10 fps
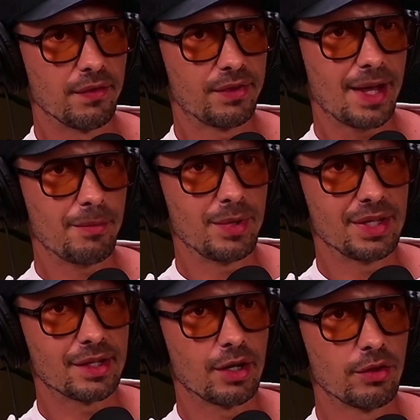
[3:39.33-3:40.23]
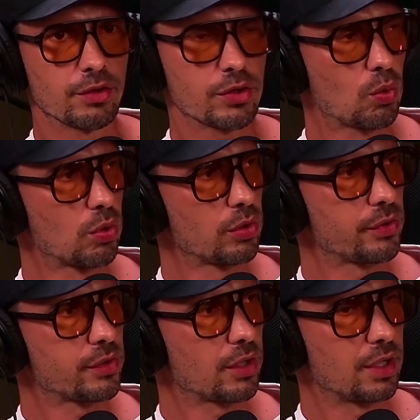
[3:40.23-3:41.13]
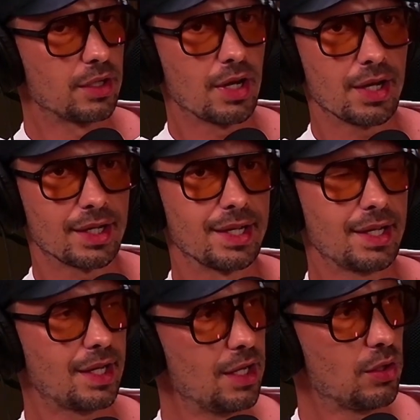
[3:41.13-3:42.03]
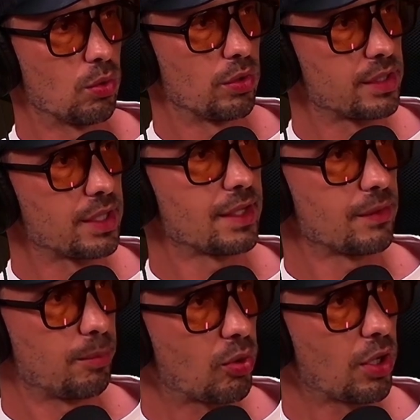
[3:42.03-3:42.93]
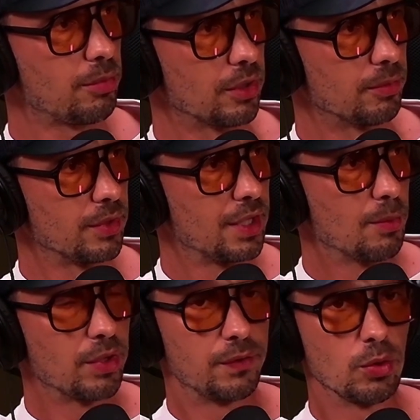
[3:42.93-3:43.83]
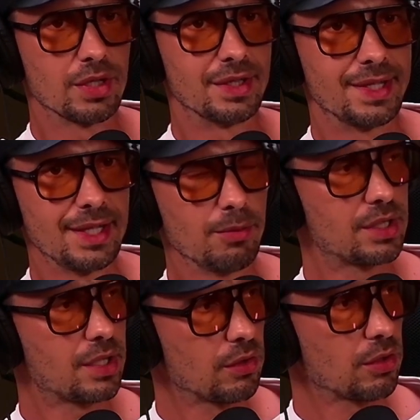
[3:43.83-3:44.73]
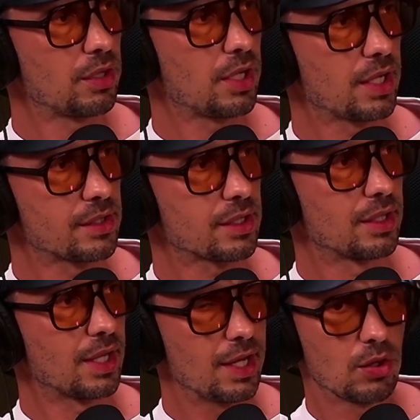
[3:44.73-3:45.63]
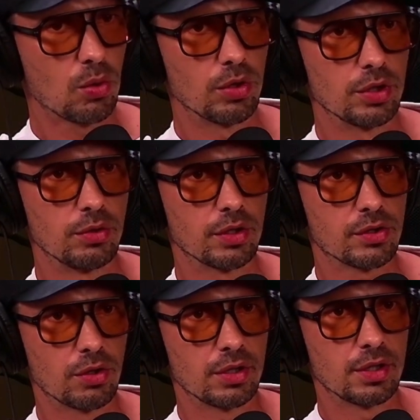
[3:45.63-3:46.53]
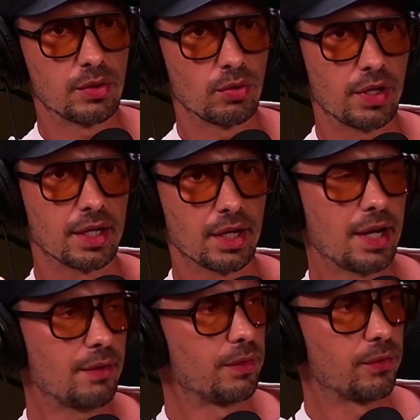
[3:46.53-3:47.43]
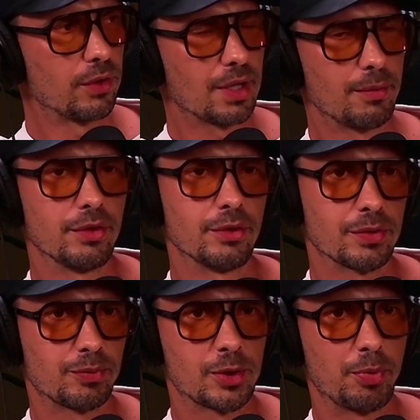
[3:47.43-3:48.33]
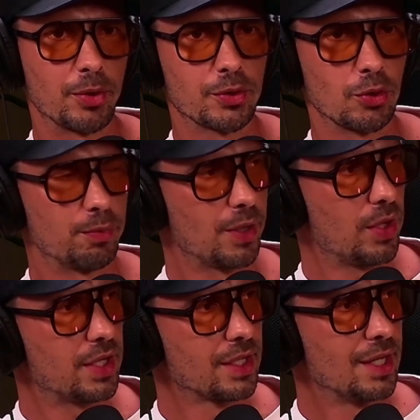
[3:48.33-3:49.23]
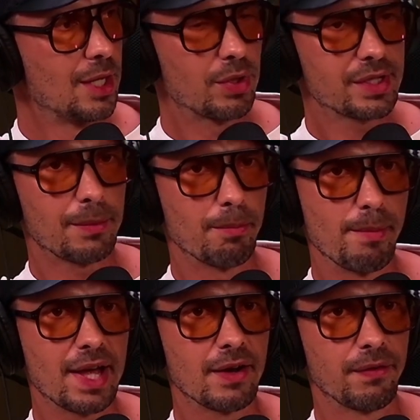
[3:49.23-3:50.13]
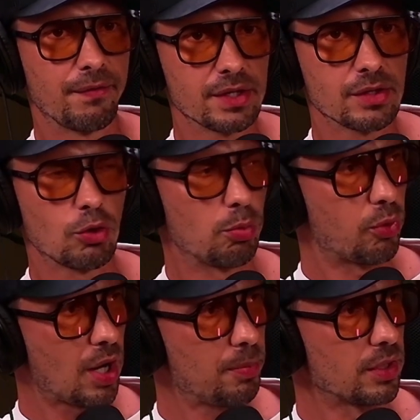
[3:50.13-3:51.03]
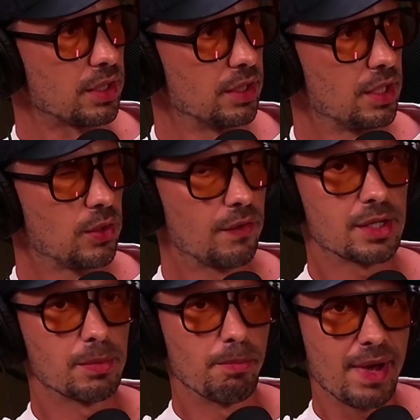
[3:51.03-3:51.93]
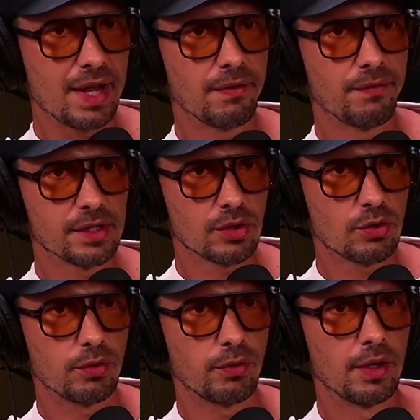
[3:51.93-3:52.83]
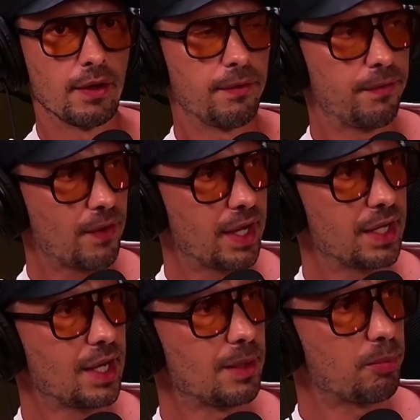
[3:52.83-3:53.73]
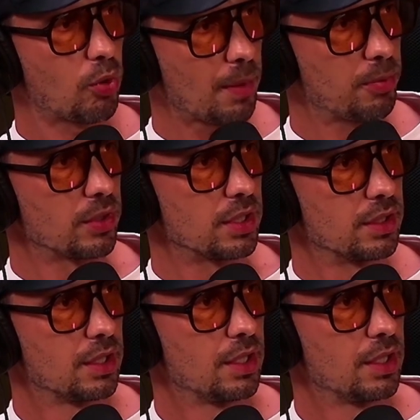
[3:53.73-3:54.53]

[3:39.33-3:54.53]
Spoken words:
if that means that other squirrels are going to not get acorns, that's a problem. But if you could dematerialize the acorn, you can turn it into like, and I'm a little spiritual in my ways, but it's like metaphysical property. You have this metaphysical finite property,